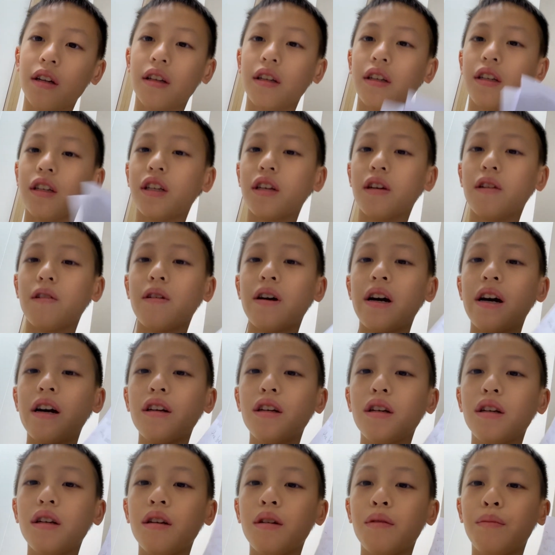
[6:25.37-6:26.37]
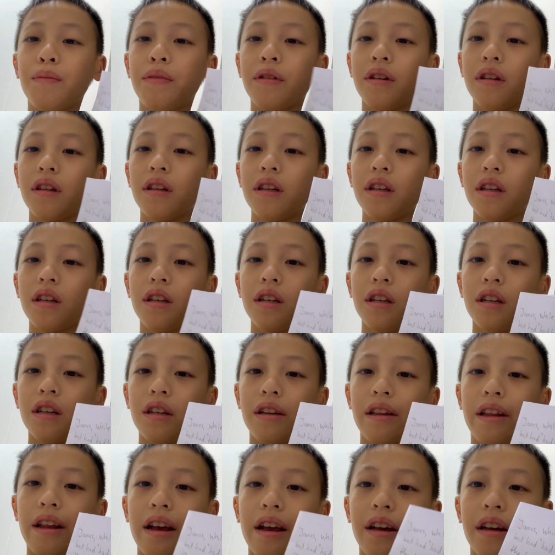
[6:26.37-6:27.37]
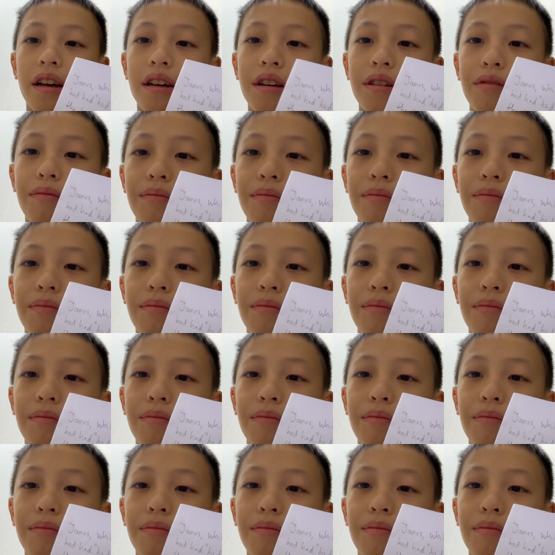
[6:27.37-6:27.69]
so how you put this is like